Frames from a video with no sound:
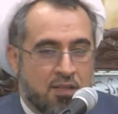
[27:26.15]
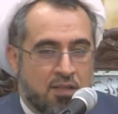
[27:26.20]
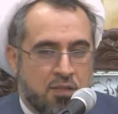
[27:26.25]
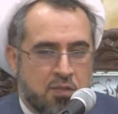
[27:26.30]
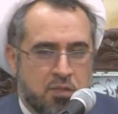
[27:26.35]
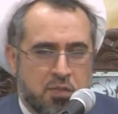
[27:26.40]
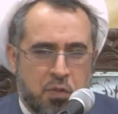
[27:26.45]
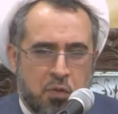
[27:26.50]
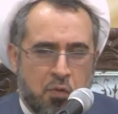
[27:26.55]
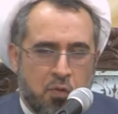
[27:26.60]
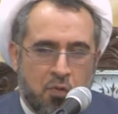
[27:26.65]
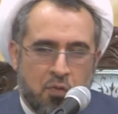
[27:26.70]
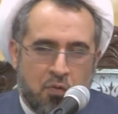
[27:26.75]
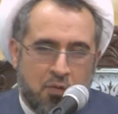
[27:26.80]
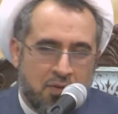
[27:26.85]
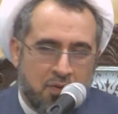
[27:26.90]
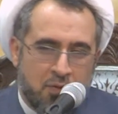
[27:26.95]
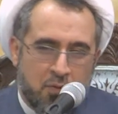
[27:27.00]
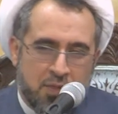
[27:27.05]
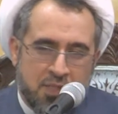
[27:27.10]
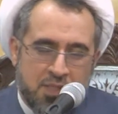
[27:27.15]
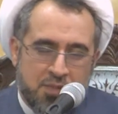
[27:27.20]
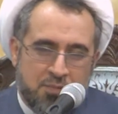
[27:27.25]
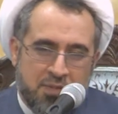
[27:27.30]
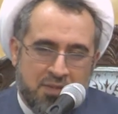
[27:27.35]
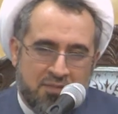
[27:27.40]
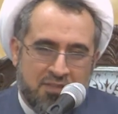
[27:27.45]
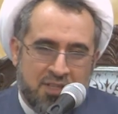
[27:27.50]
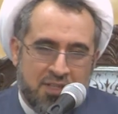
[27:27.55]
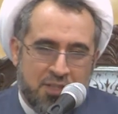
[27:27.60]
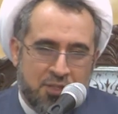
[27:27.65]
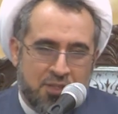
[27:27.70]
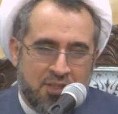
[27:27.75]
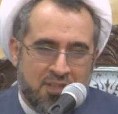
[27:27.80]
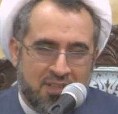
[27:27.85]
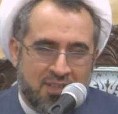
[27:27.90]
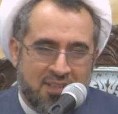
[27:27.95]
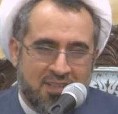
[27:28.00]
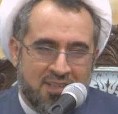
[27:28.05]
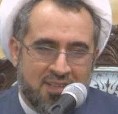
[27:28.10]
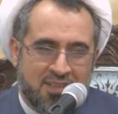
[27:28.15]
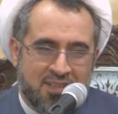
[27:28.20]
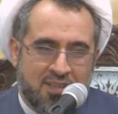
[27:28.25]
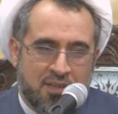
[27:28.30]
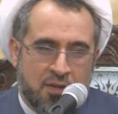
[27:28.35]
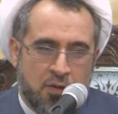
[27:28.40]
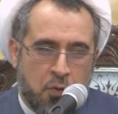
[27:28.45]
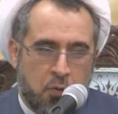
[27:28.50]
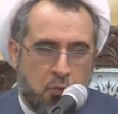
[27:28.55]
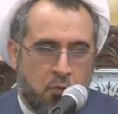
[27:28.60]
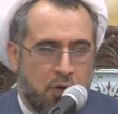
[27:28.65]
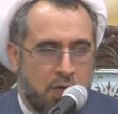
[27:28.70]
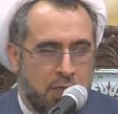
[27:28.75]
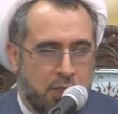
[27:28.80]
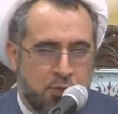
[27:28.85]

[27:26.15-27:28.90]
So, what, what is perfection? Why